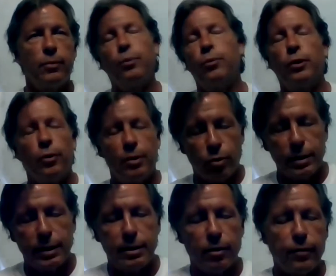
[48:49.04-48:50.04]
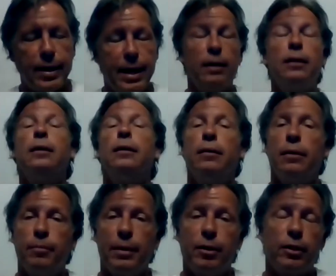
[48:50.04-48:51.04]
we won't go into more detail on that.
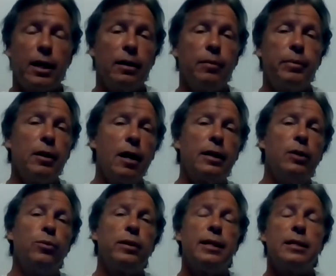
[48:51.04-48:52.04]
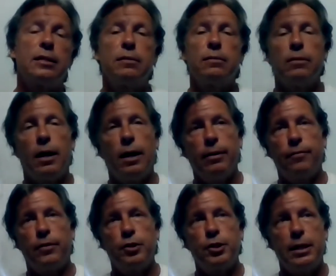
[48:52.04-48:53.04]
Mendel got a little bit lucky with this.
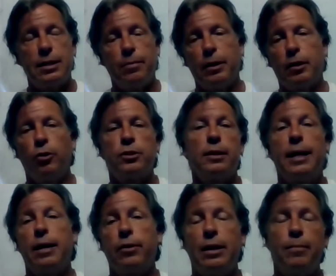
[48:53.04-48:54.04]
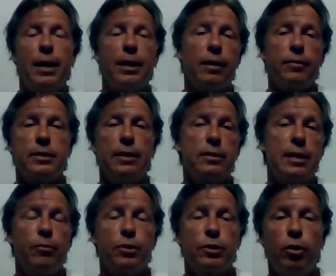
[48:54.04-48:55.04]
If the genes had been closer together, he might not have seen the
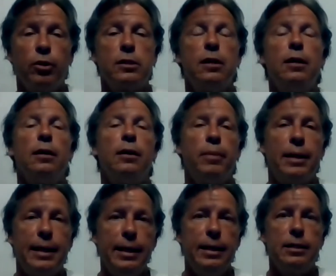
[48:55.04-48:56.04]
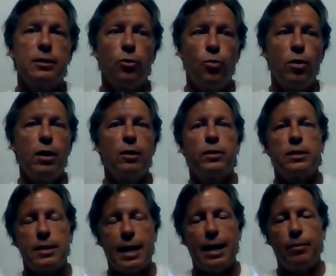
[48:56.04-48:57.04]
same results, but he's the one with
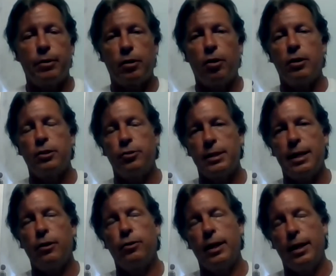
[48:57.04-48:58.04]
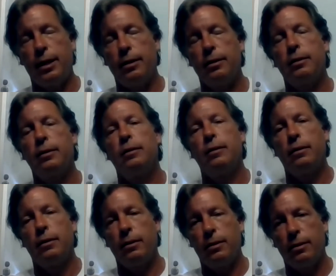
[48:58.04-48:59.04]
his dihybrid cross who said, okay,
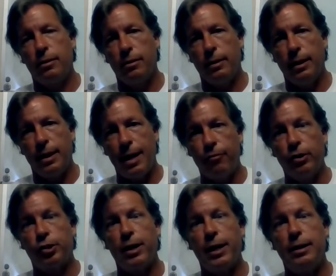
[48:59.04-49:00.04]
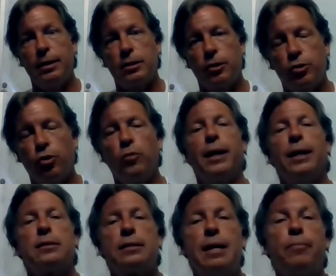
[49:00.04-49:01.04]
every trait is controlled by
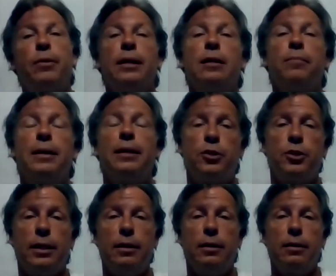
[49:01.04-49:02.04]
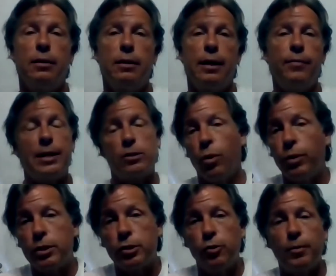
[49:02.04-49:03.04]
a separate independent gene. And that's what
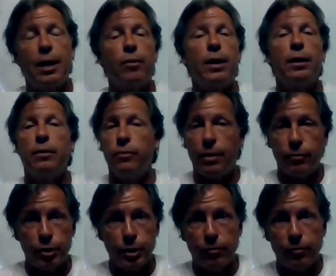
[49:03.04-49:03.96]
we assume now, right? You have a